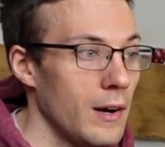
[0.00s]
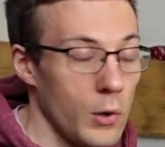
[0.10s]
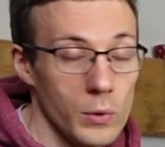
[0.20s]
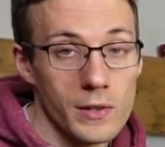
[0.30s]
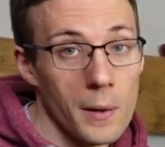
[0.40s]

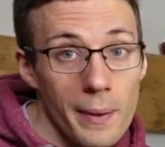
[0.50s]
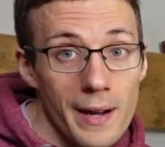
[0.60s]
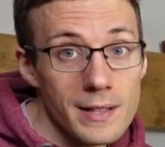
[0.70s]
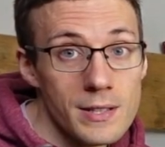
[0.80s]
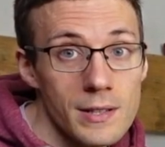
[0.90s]
old
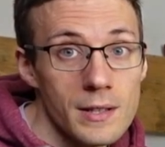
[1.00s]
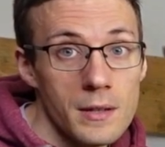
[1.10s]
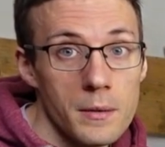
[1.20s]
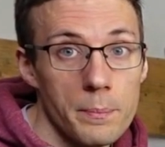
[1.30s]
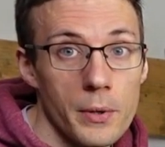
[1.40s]
compact,
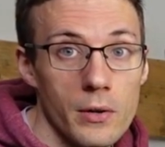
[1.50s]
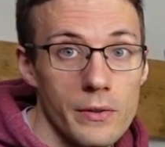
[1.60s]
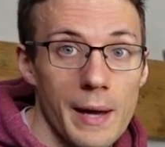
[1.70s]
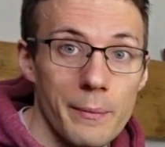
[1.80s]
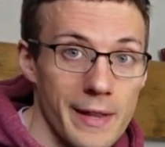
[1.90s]

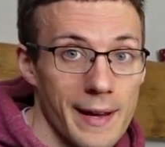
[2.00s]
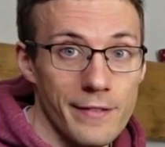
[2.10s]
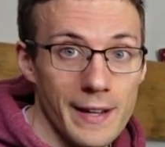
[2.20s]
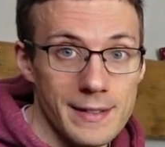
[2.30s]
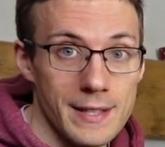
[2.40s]
but then with the
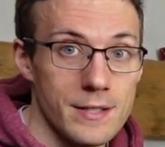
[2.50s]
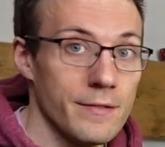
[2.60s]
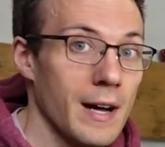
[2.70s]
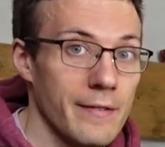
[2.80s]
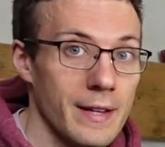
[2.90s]
advantage
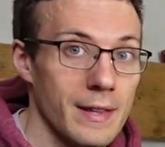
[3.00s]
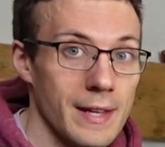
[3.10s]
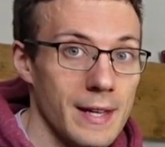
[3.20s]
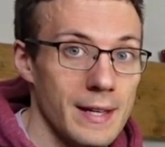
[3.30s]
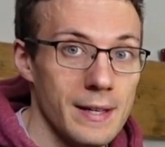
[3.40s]
of having
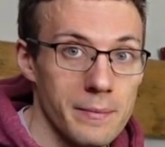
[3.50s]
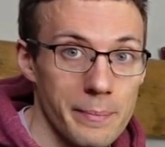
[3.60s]
the